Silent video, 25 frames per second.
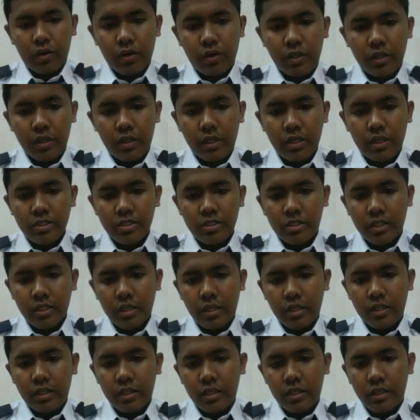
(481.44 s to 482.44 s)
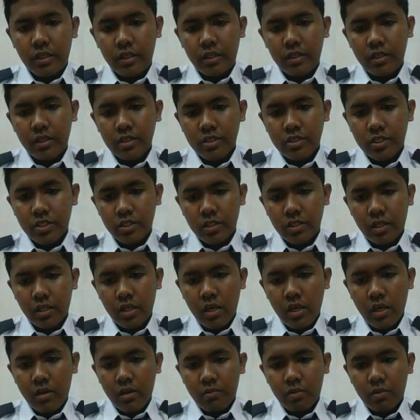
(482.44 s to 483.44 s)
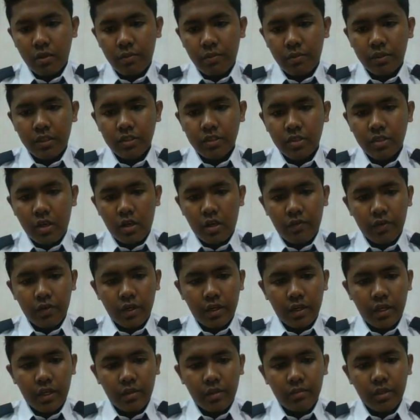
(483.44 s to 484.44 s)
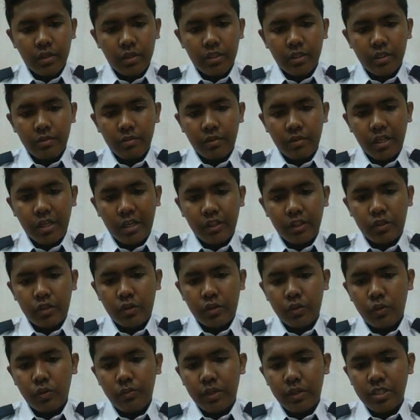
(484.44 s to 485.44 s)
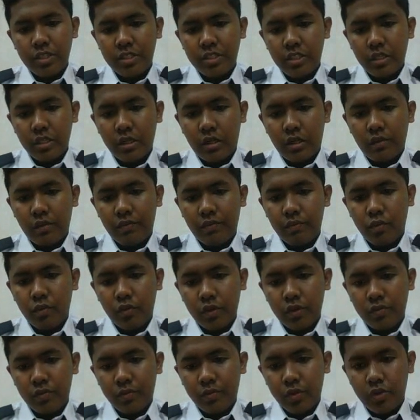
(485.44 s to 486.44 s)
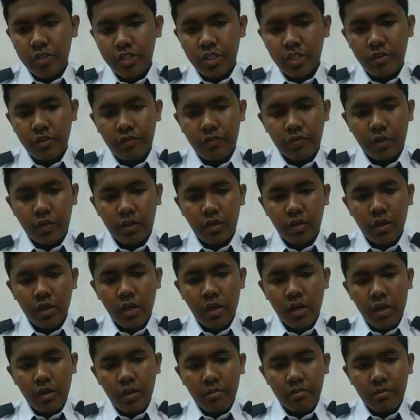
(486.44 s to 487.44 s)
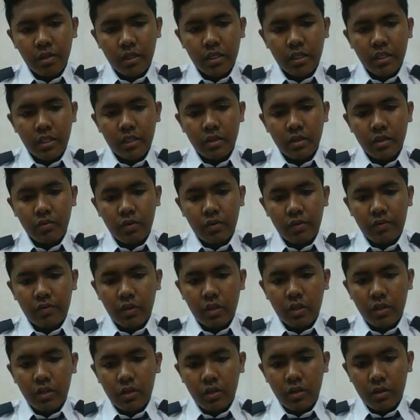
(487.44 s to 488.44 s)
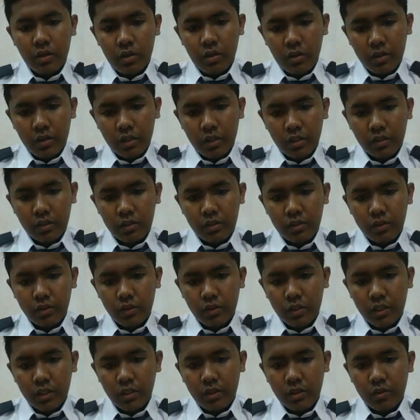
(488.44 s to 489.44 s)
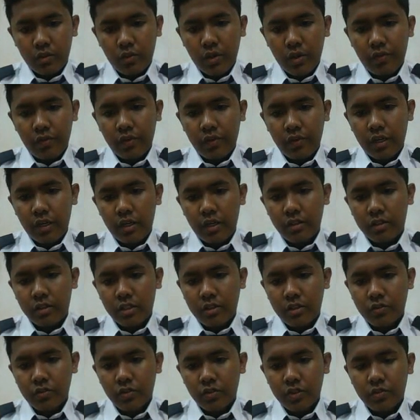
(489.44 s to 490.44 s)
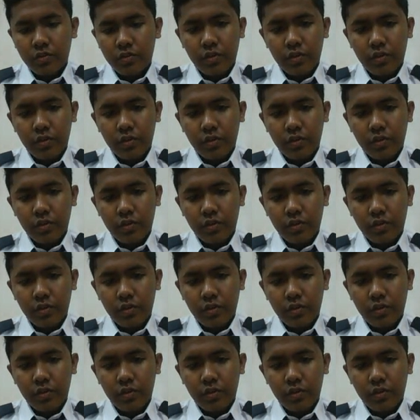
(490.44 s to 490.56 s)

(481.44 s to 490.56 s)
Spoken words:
on the elastic and inertial properties of that medium. There are two basic of wave motion for mechanical wave: longitudinal wave and transverse